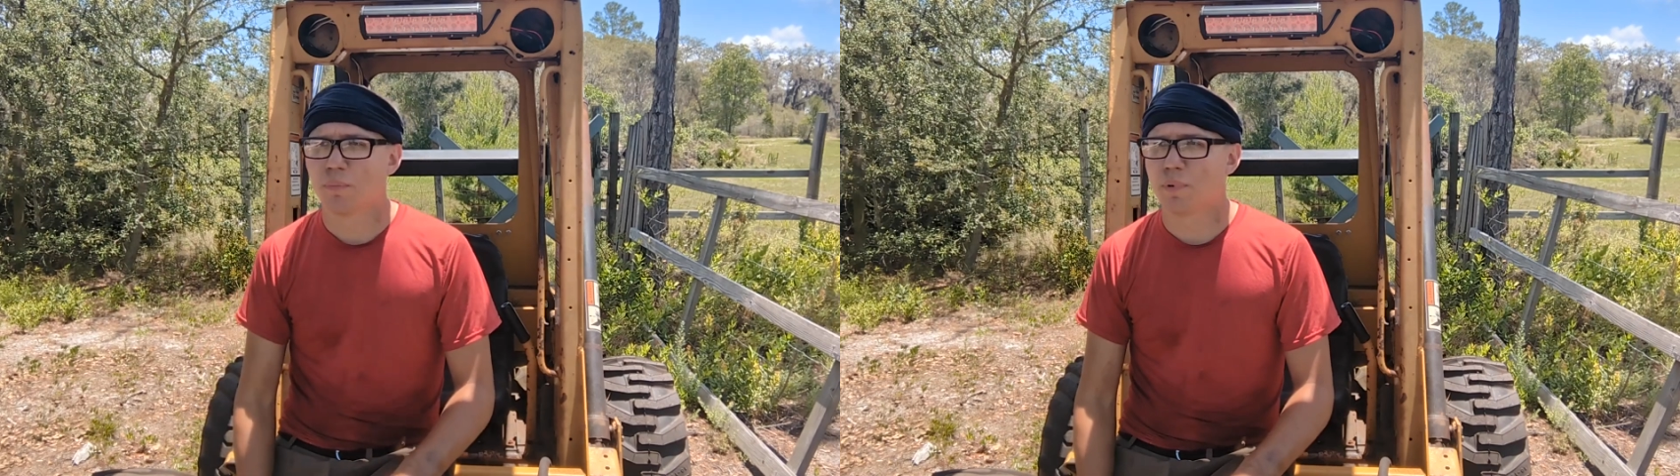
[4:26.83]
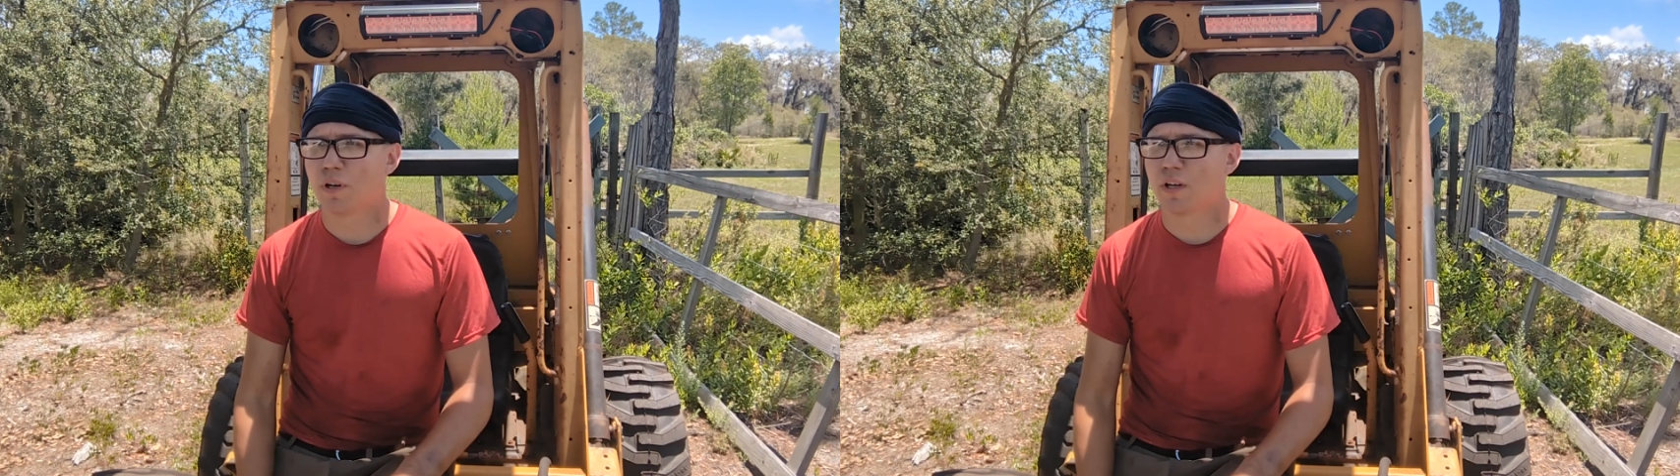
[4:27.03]

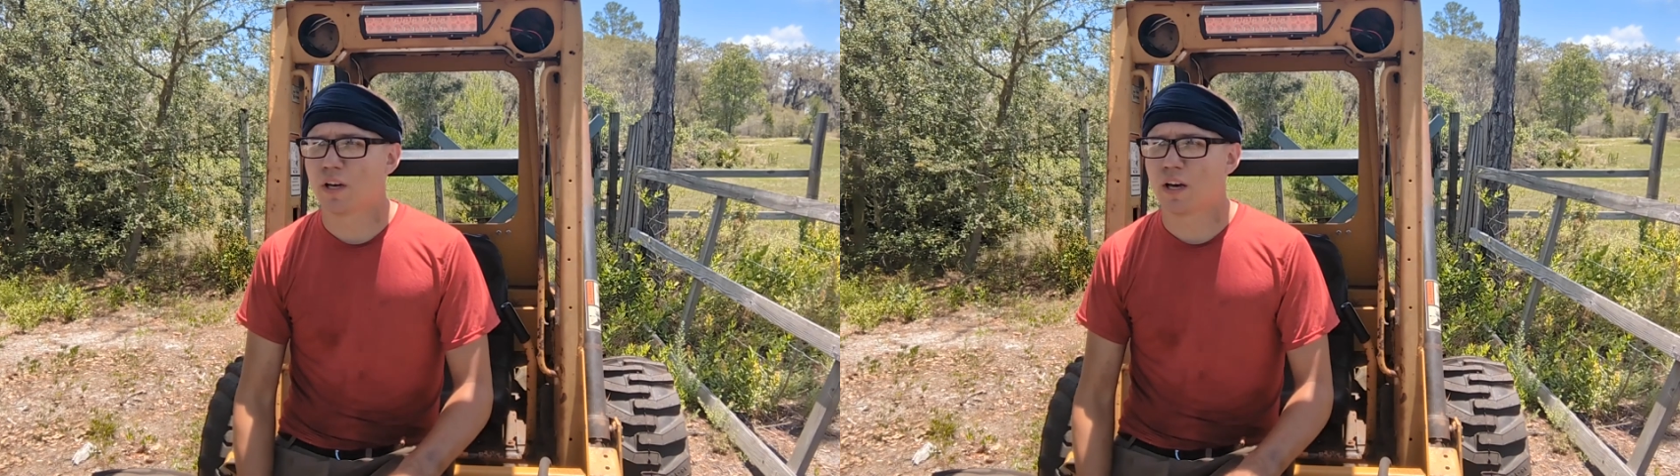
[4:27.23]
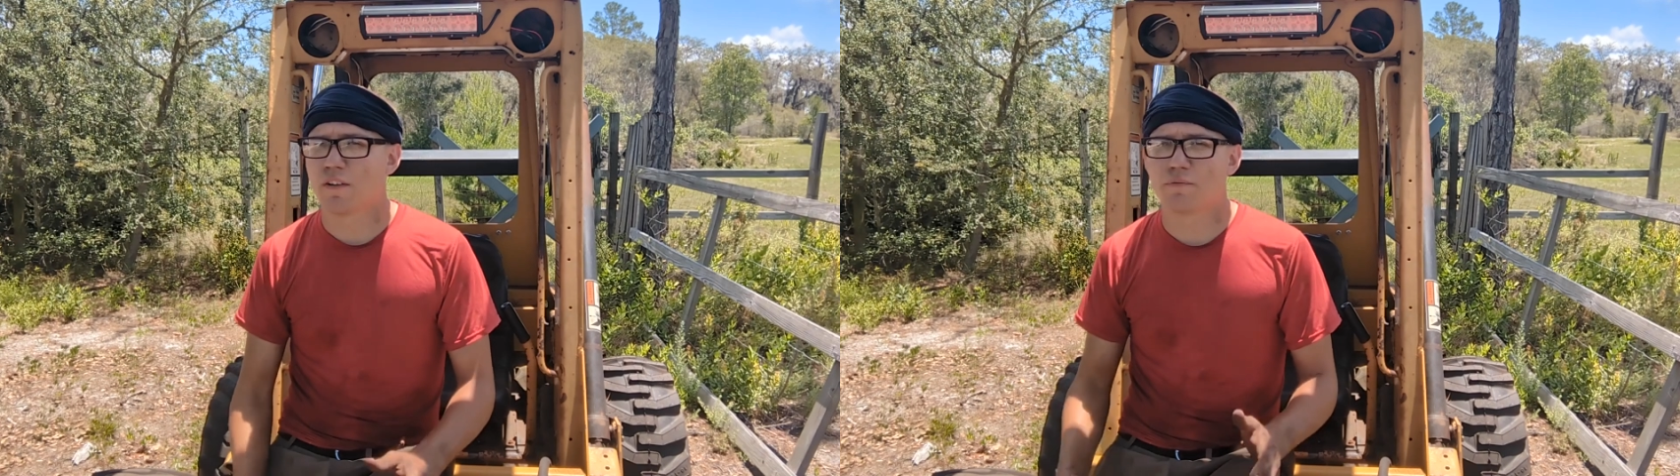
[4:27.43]

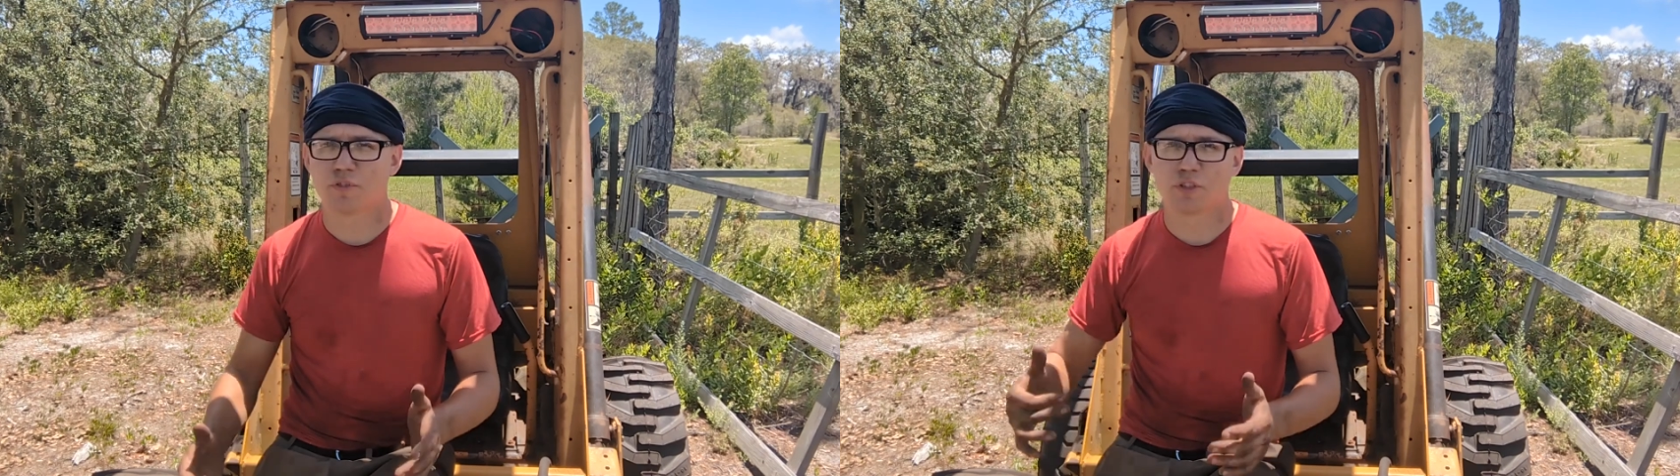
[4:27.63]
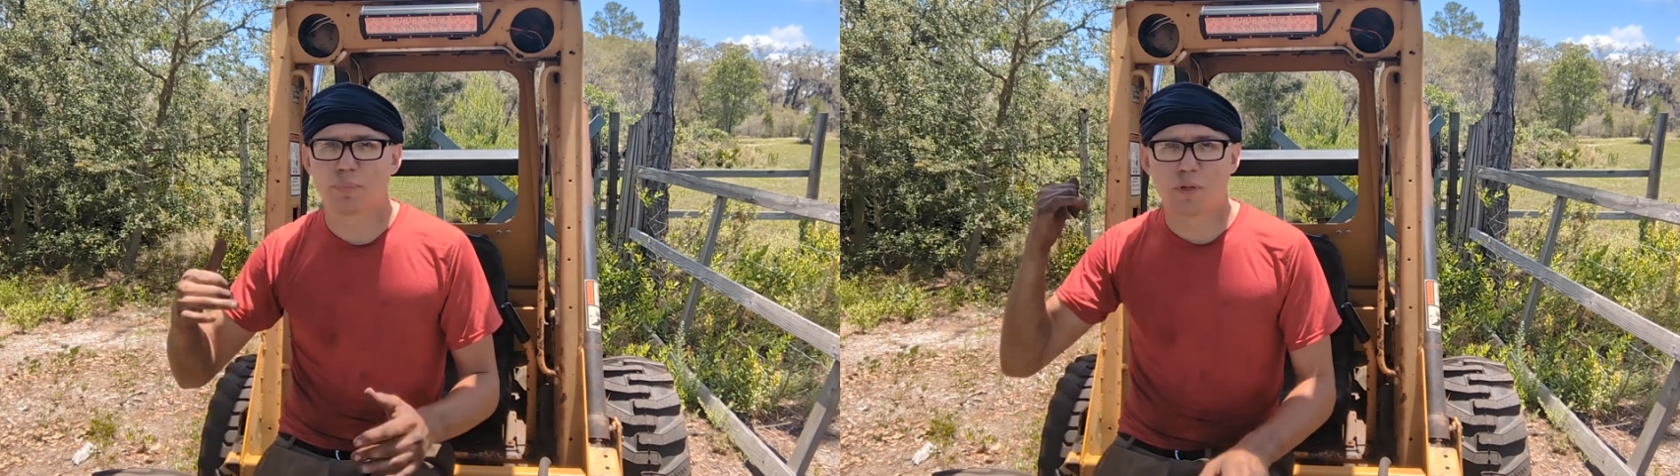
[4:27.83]
But I've
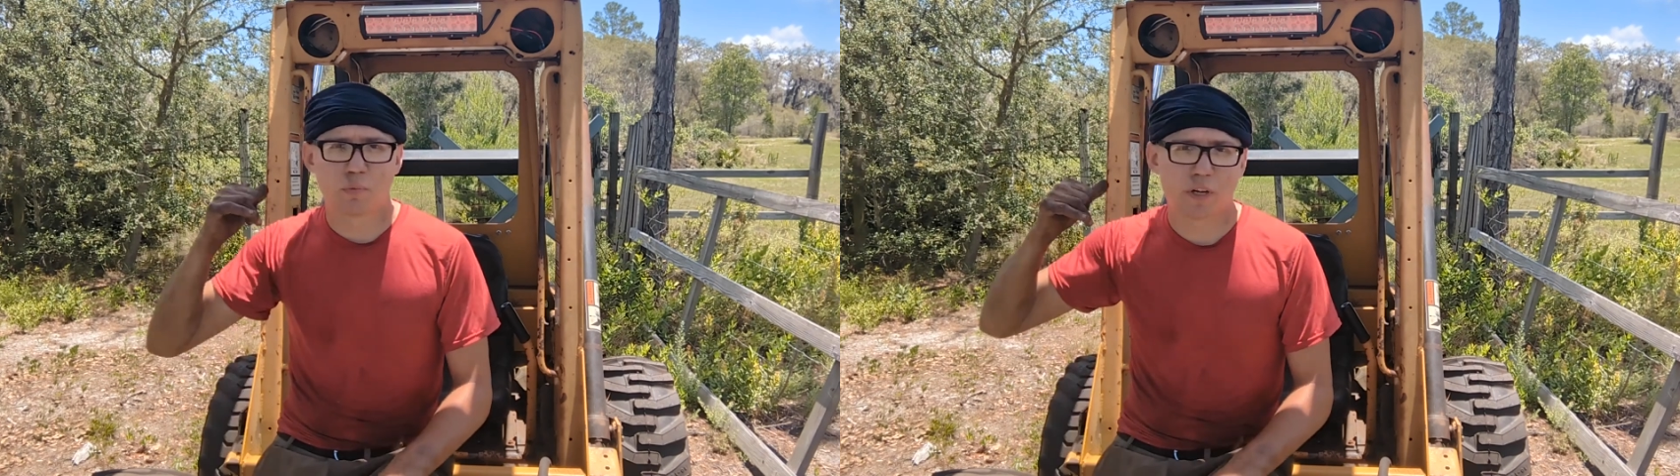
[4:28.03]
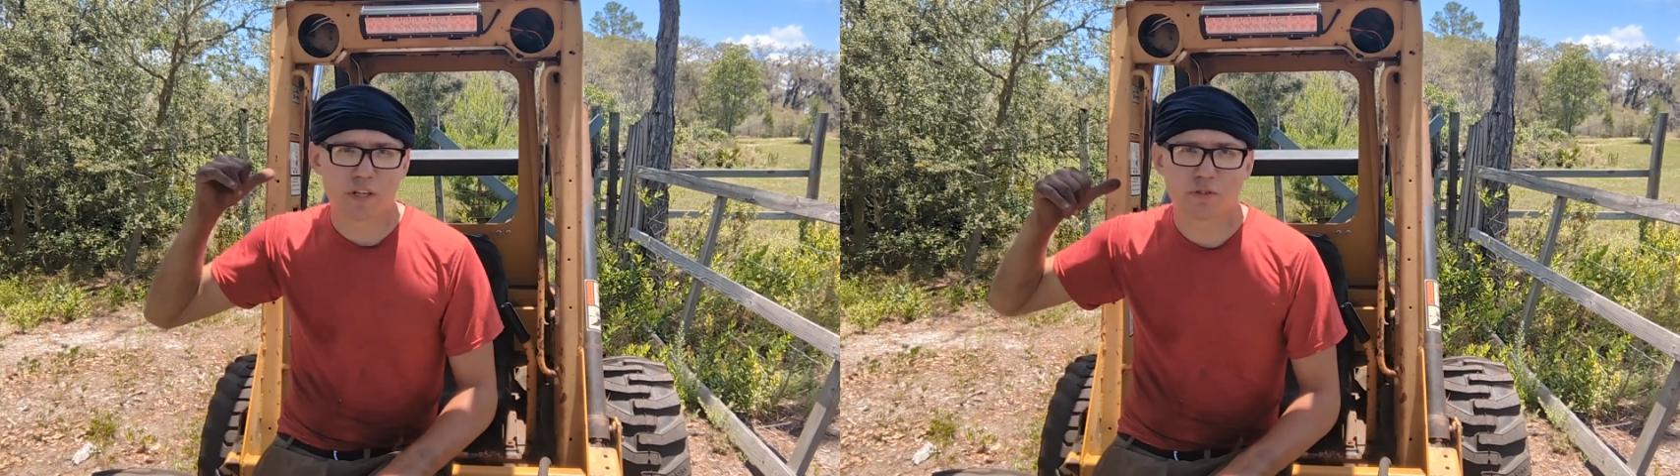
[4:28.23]
just
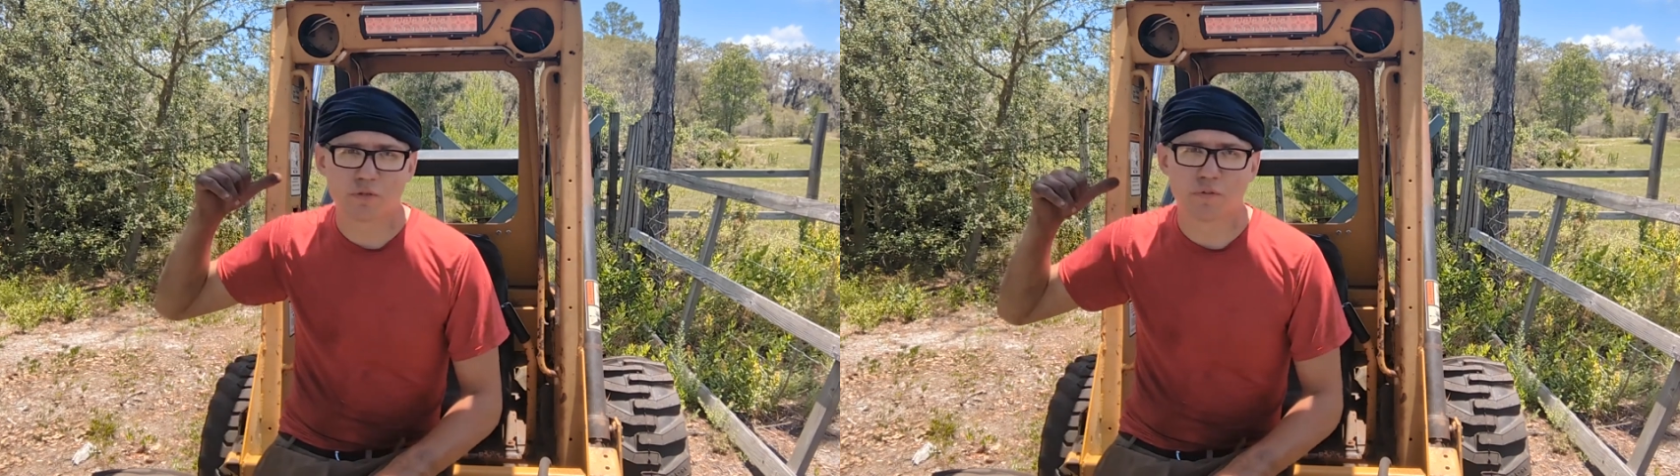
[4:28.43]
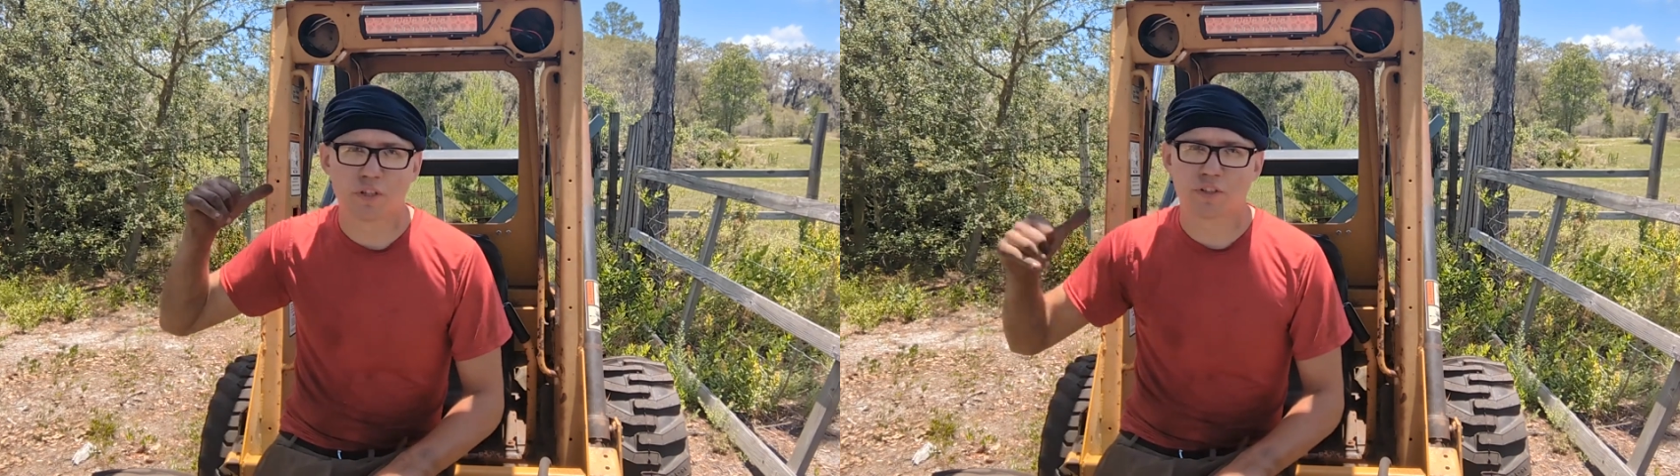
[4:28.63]
been waiting
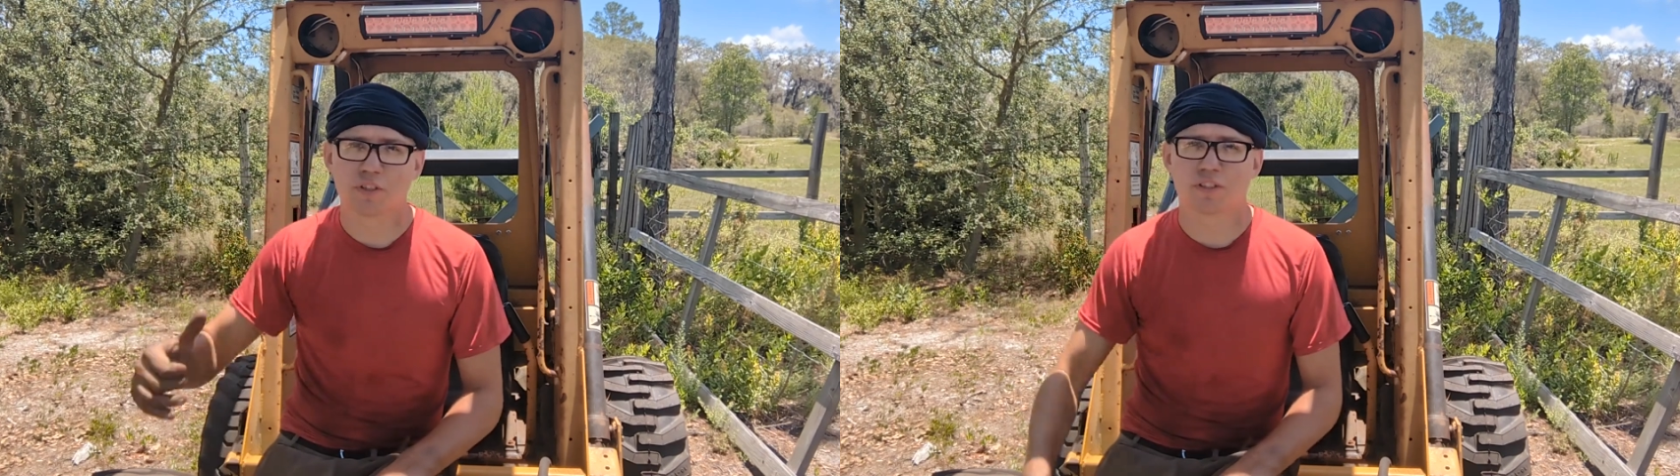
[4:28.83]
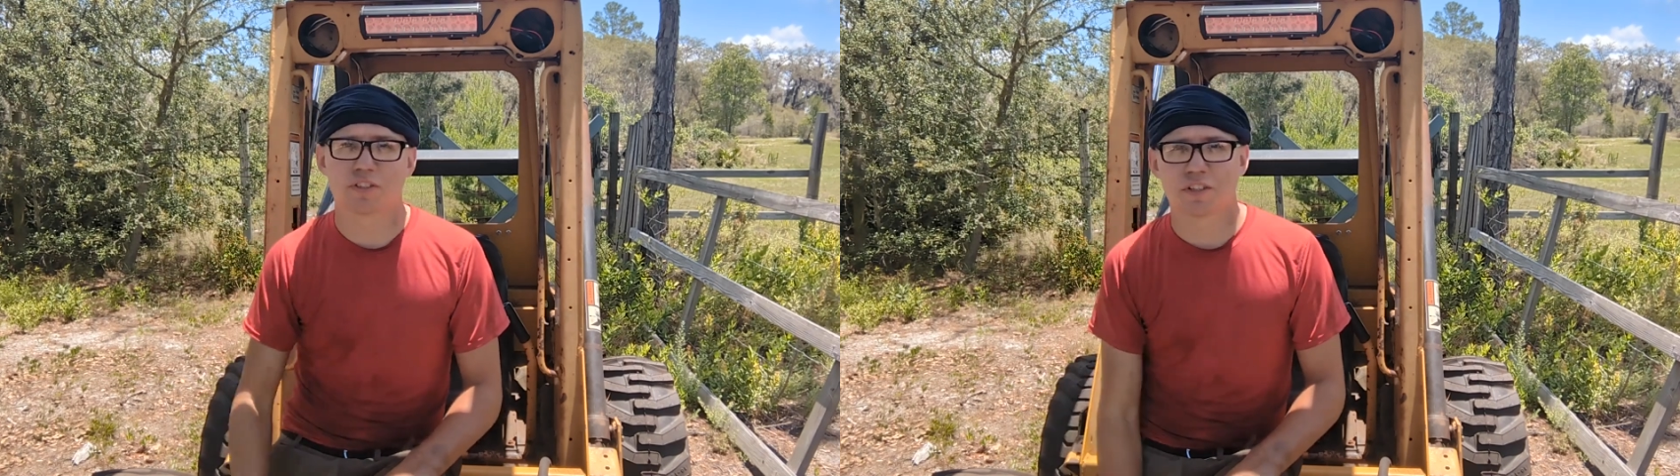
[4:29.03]
to finish
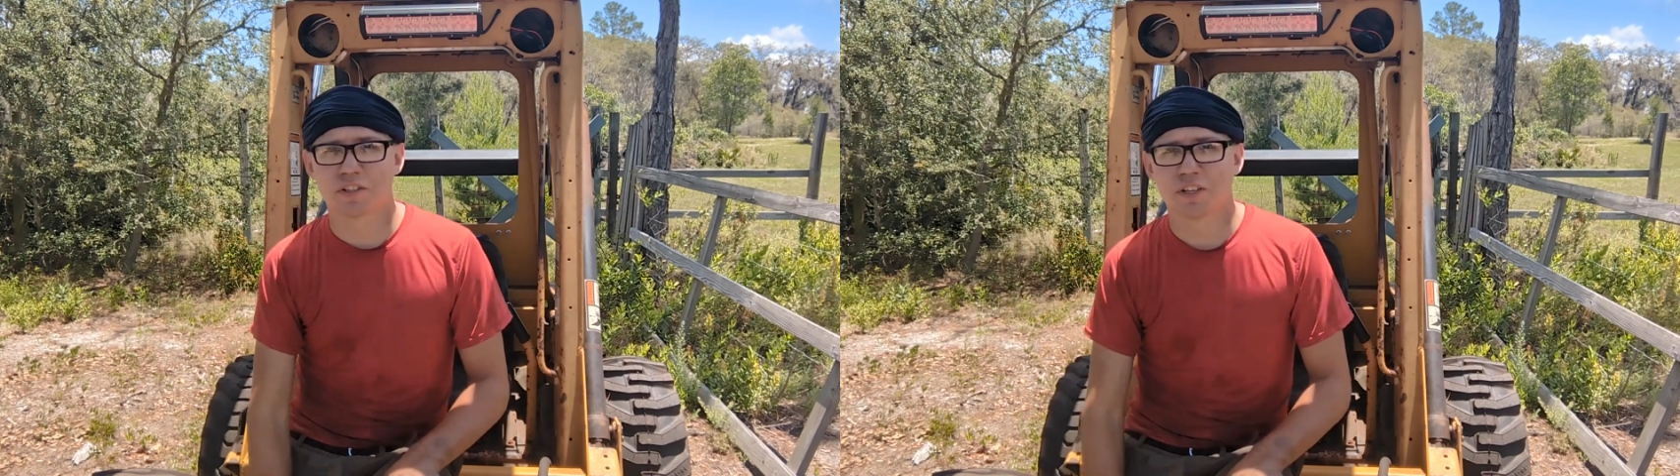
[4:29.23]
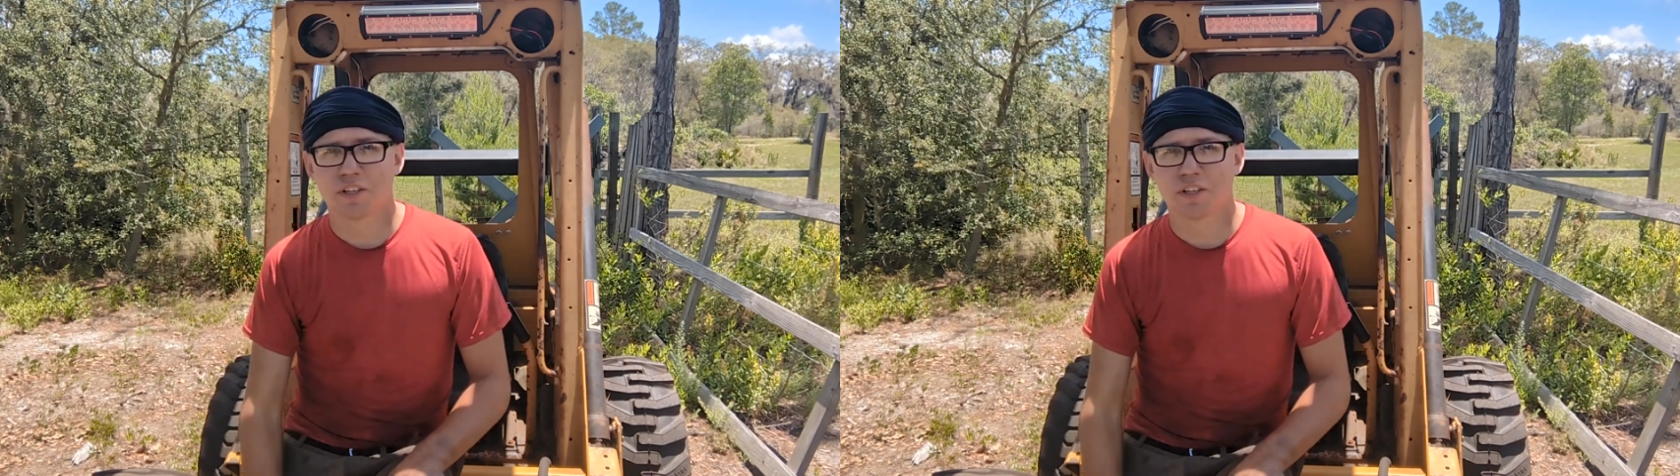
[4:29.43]
this thing,